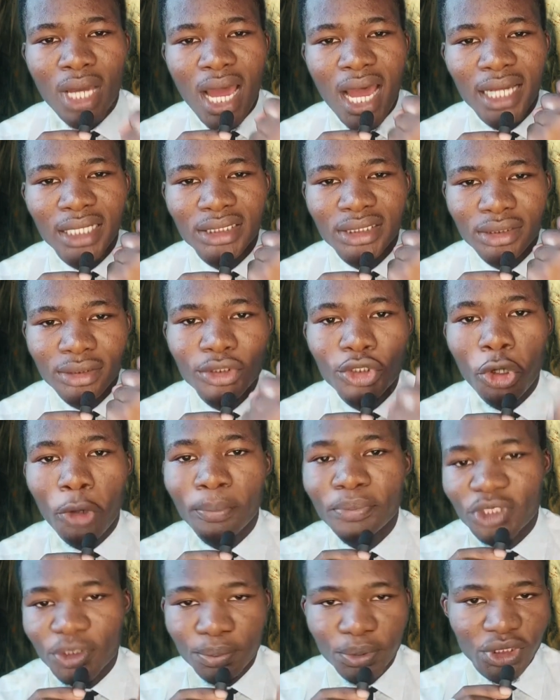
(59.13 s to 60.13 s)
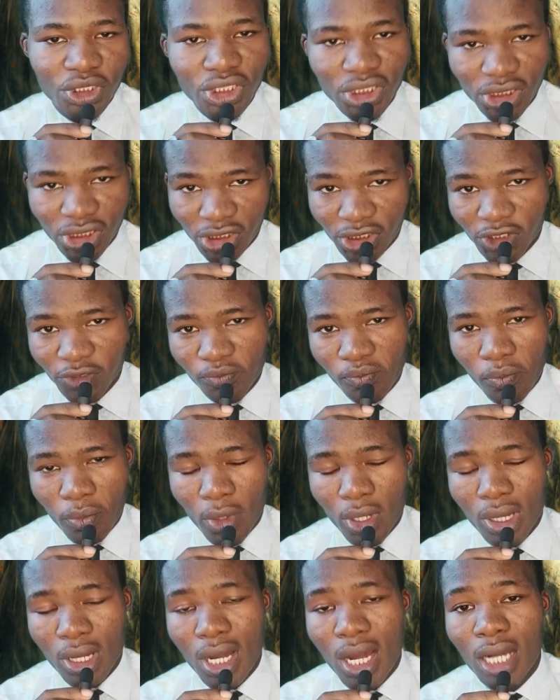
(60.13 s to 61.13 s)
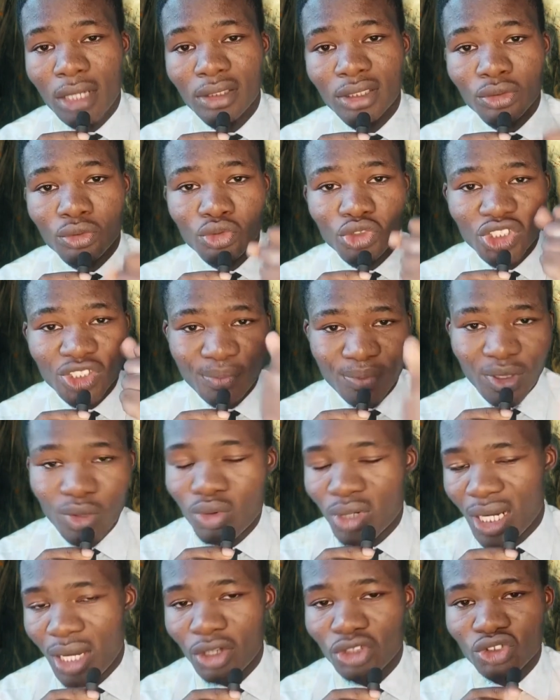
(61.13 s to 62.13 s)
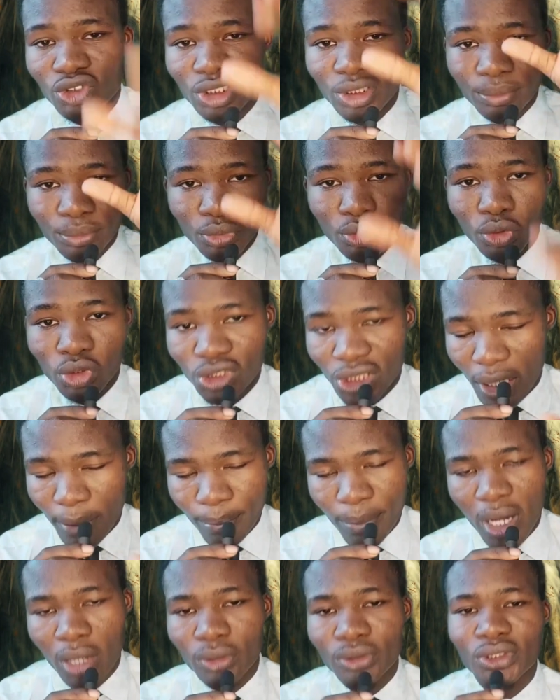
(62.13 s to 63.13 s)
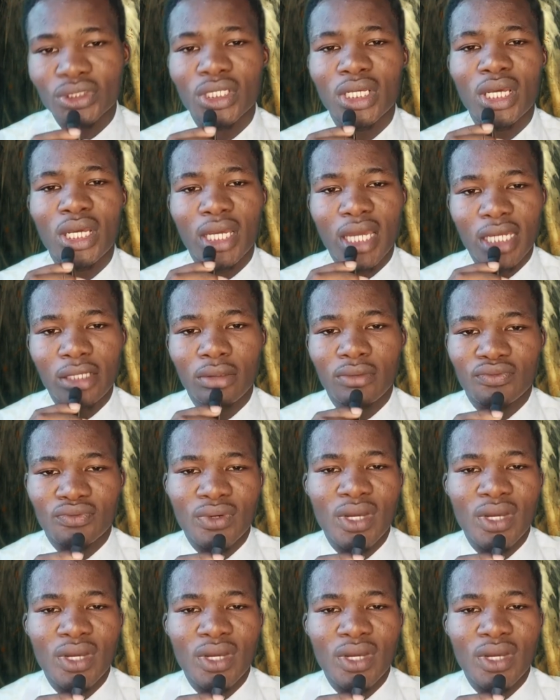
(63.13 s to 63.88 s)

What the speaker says: had top speeches, how they could speak well. That was what the book was about. Kind